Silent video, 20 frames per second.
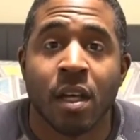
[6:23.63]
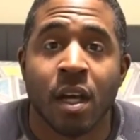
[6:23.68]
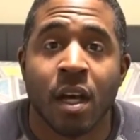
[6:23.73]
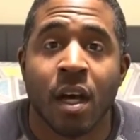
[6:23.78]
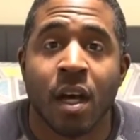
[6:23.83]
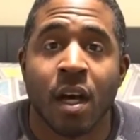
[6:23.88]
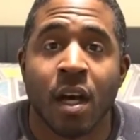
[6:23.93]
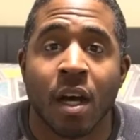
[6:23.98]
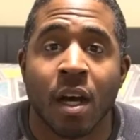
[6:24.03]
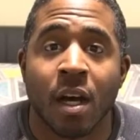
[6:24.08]

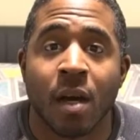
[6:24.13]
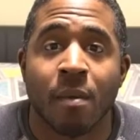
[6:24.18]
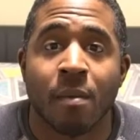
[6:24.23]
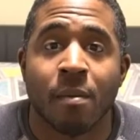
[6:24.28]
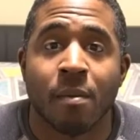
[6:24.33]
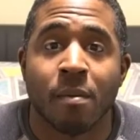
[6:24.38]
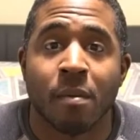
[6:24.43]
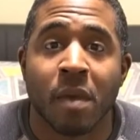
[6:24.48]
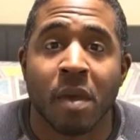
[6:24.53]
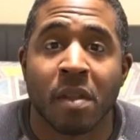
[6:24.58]

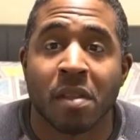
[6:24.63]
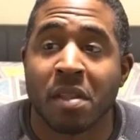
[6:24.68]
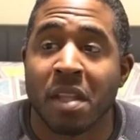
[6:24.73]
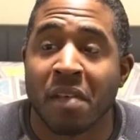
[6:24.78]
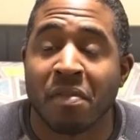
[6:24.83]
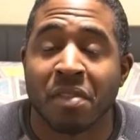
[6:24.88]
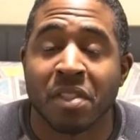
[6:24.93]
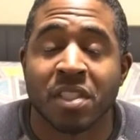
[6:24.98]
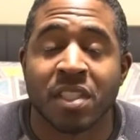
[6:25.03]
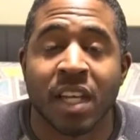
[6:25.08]
Um,
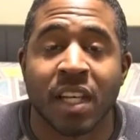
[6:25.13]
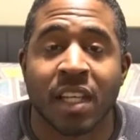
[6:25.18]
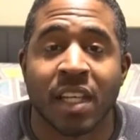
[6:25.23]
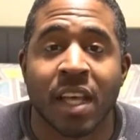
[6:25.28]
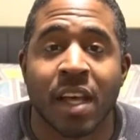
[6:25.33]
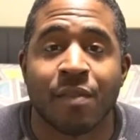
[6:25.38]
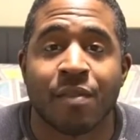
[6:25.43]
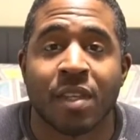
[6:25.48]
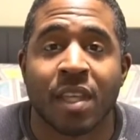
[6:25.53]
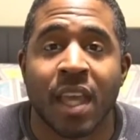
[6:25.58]
definitely check it
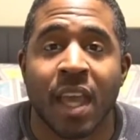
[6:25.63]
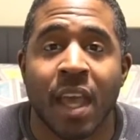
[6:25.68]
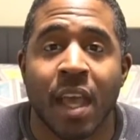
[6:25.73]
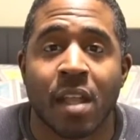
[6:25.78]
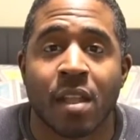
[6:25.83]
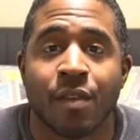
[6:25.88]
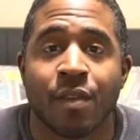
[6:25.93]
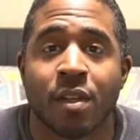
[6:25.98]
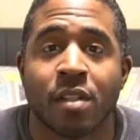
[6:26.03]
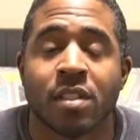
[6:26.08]
out if you
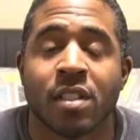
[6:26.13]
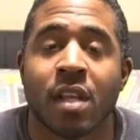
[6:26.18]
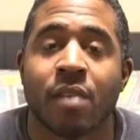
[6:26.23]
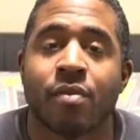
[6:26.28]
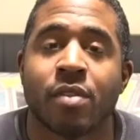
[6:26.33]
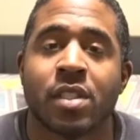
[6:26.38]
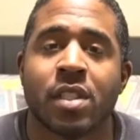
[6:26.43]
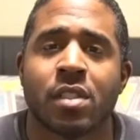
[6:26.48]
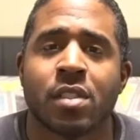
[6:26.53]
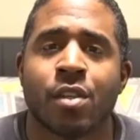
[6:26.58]
can. If you're in San
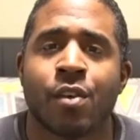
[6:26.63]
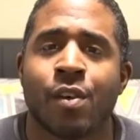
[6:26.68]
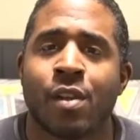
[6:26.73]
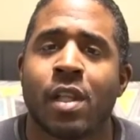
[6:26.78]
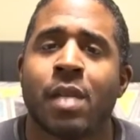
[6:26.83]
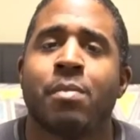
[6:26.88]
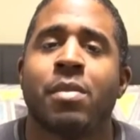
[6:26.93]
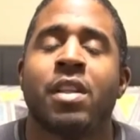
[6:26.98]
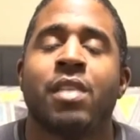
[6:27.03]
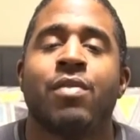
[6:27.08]
Francisco and
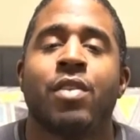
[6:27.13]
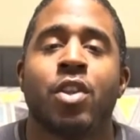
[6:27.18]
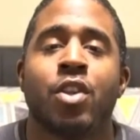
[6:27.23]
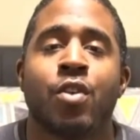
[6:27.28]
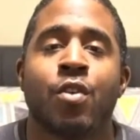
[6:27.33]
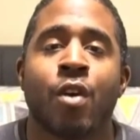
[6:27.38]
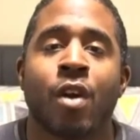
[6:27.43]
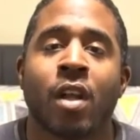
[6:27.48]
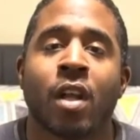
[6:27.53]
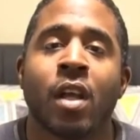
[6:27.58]
I believe in New
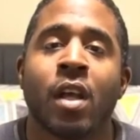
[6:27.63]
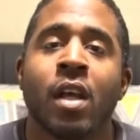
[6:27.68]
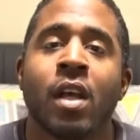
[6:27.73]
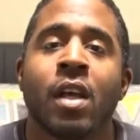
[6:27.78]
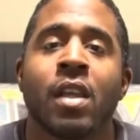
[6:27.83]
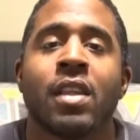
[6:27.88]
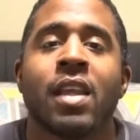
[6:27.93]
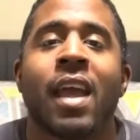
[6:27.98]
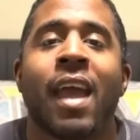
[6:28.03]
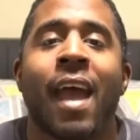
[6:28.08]
York,
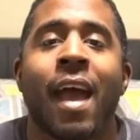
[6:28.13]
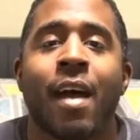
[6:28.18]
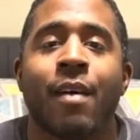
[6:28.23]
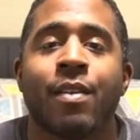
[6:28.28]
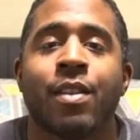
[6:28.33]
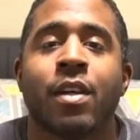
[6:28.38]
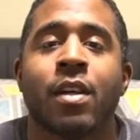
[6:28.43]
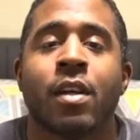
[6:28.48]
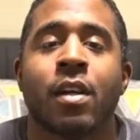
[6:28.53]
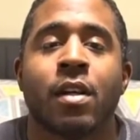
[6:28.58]
they
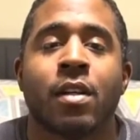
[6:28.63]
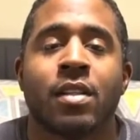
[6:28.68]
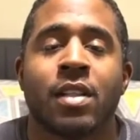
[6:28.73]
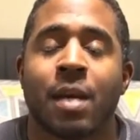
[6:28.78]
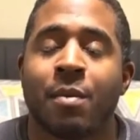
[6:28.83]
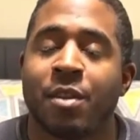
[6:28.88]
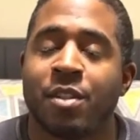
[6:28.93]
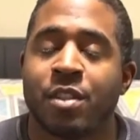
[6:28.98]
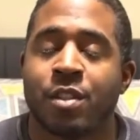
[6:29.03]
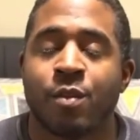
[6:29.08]
have their
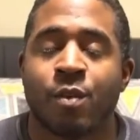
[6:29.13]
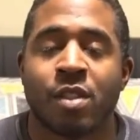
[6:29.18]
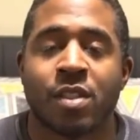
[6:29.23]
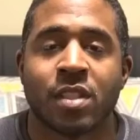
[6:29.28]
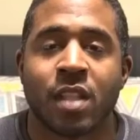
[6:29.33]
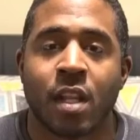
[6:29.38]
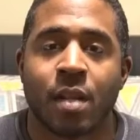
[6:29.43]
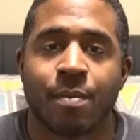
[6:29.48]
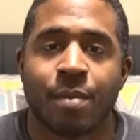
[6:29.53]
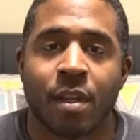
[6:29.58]
demo store
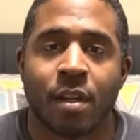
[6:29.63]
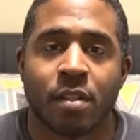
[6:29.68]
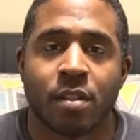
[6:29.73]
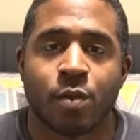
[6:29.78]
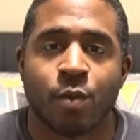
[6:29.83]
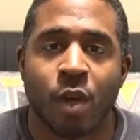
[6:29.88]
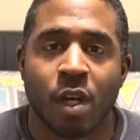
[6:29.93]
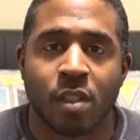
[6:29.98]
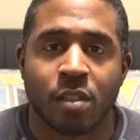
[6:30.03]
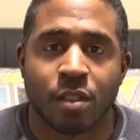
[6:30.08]
set up there
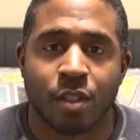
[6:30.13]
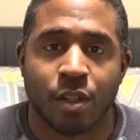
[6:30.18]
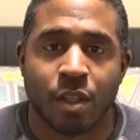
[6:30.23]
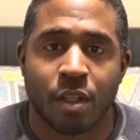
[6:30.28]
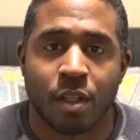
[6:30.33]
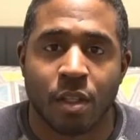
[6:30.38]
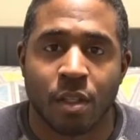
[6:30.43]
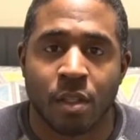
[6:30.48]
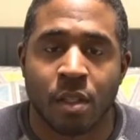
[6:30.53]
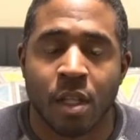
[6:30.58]
as well, so you
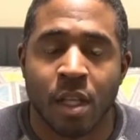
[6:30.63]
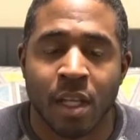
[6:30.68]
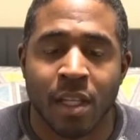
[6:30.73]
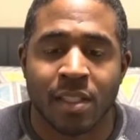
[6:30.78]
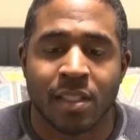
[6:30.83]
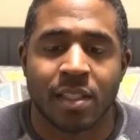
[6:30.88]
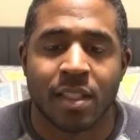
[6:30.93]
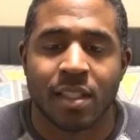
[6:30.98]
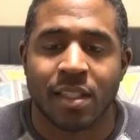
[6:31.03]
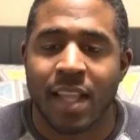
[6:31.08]
can
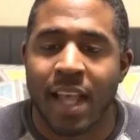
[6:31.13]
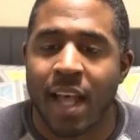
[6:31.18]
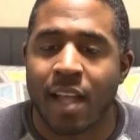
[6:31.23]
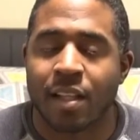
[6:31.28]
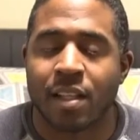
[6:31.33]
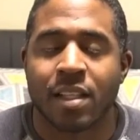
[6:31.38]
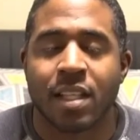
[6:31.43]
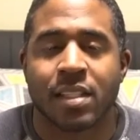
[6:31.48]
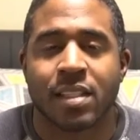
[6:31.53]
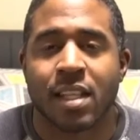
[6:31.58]
sit down
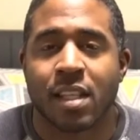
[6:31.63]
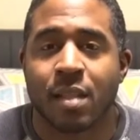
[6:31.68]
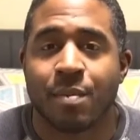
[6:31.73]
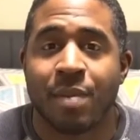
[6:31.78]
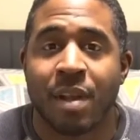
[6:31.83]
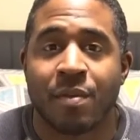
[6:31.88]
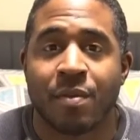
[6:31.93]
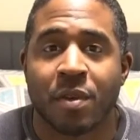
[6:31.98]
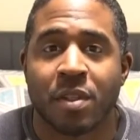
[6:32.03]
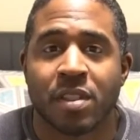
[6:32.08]
and test out the
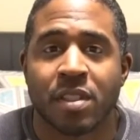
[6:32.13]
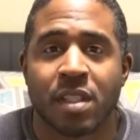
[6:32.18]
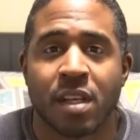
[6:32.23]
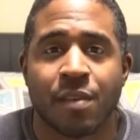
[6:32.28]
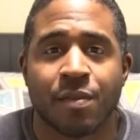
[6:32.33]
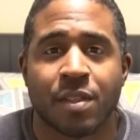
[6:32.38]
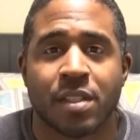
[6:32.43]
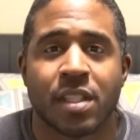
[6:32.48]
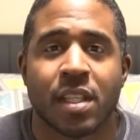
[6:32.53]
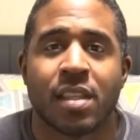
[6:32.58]
bed for
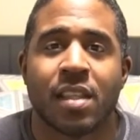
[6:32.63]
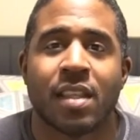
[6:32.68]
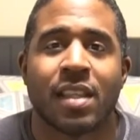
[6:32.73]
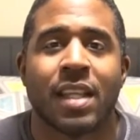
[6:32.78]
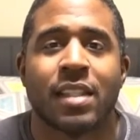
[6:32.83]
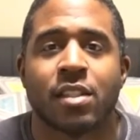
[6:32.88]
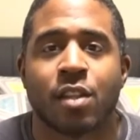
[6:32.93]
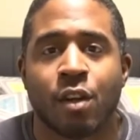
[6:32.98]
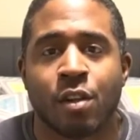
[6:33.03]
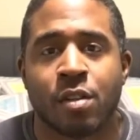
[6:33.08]
yourself. Because I think
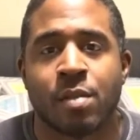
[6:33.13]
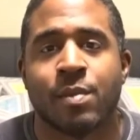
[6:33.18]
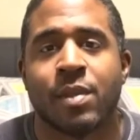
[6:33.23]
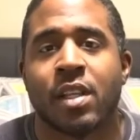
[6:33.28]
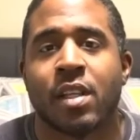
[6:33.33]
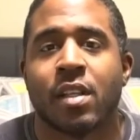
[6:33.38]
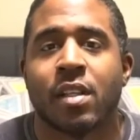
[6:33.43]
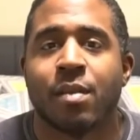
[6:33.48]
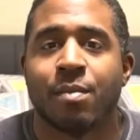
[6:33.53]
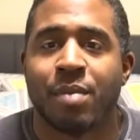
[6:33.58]
that's
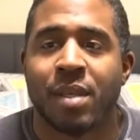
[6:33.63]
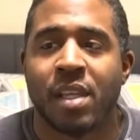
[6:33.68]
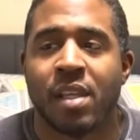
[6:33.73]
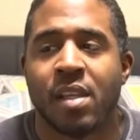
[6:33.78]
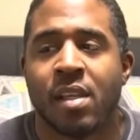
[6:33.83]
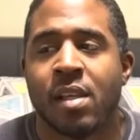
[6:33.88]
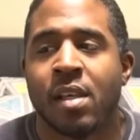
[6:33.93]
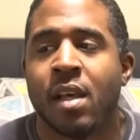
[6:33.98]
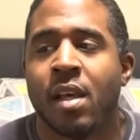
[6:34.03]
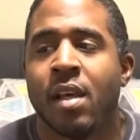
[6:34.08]
ultimately going to
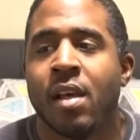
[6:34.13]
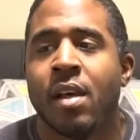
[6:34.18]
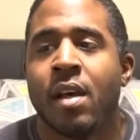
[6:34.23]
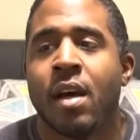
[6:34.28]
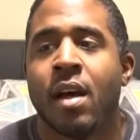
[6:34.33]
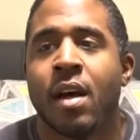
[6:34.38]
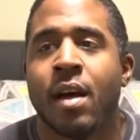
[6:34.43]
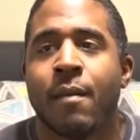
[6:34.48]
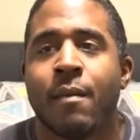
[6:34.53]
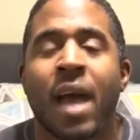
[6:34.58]
be
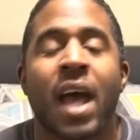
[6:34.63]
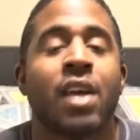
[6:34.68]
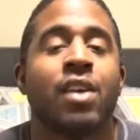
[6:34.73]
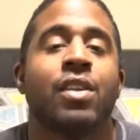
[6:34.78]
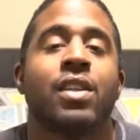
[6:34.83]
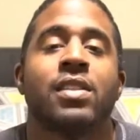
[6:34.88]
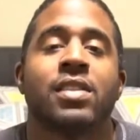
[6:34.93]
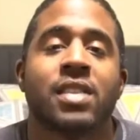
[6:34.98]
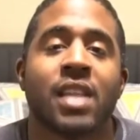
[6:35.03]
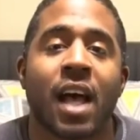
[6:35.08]
um, how
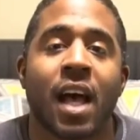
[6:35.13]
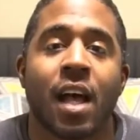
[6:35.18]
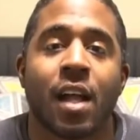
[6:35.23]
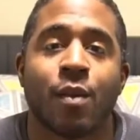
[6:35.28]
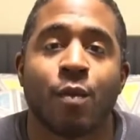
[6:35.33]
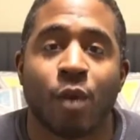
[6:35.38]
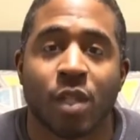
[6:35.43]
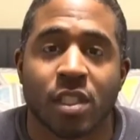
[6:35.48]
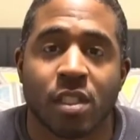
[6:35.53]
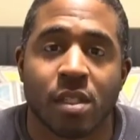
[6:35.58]
you
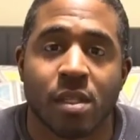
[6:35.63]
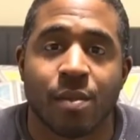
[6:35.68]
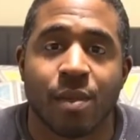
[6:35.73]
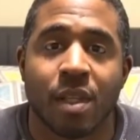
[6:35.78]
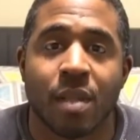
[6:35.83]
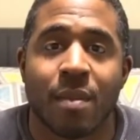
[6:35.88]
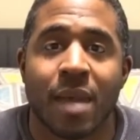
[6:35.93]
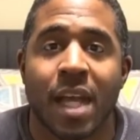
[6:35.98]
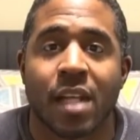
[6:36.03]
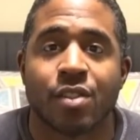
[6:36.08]
decide what's going to be
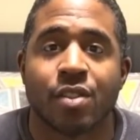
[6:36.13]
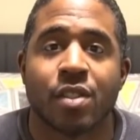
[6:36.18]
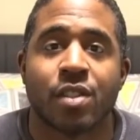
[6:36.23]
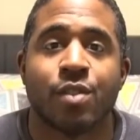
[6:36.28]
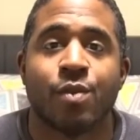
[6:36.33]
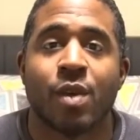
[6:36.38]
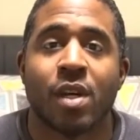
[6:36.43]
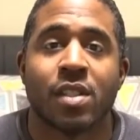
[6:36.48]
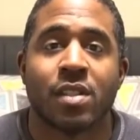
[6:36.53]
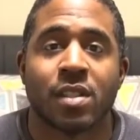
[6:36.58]
the mattress
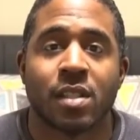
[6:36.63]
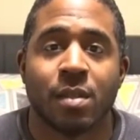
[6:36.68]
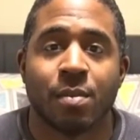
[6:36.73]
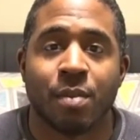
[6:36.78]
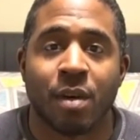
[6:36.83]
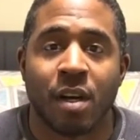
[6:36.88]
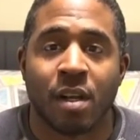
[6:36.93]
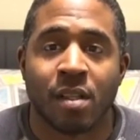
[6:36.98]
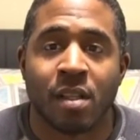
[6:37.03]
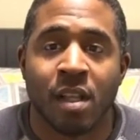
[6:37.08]
you want to
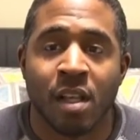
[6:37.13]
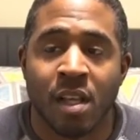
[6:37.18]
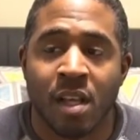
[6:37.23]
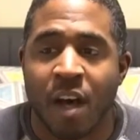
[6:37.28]
sleep on.